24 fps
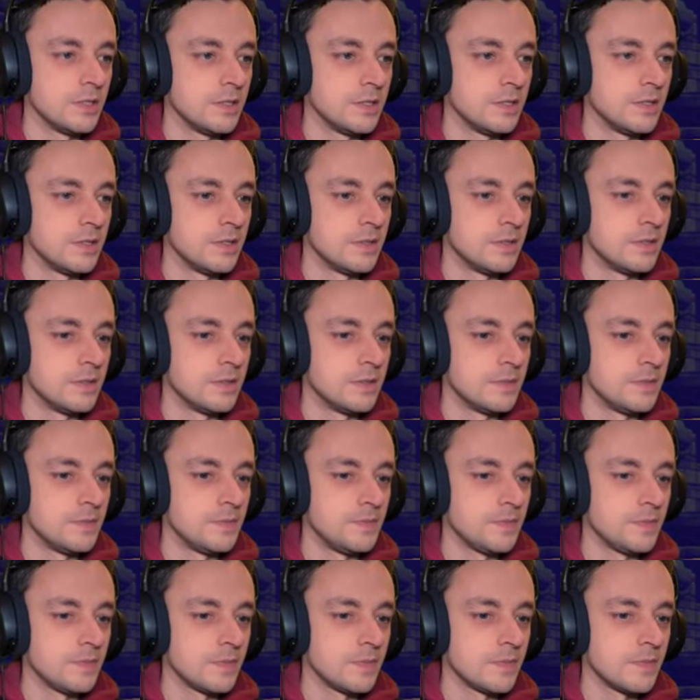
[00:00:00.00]

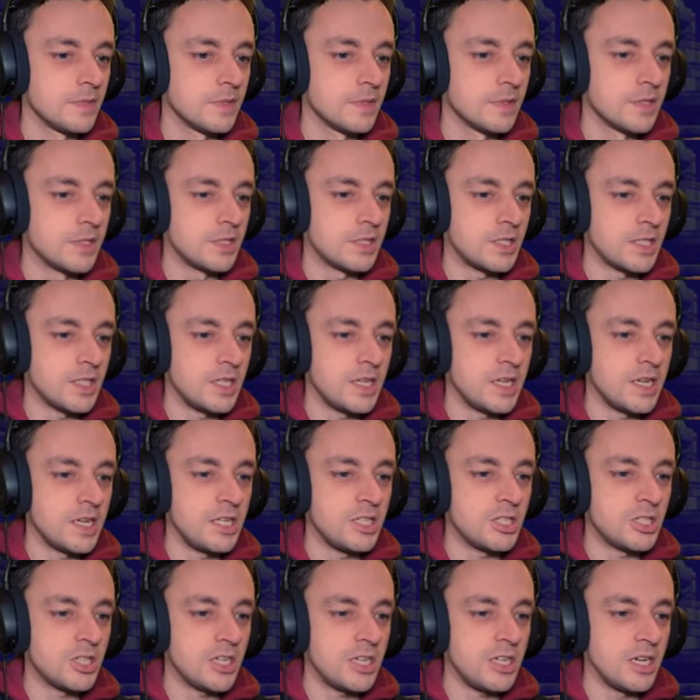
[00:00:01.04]

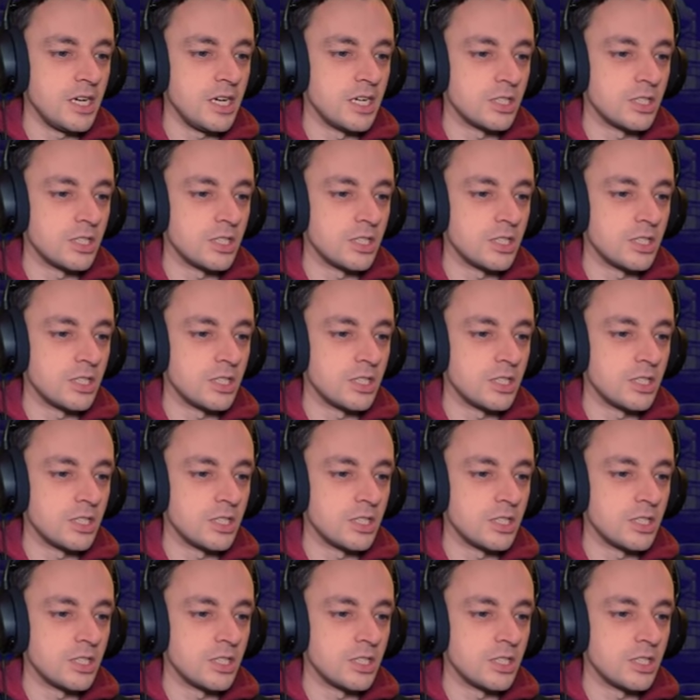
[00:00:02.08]
CAJ,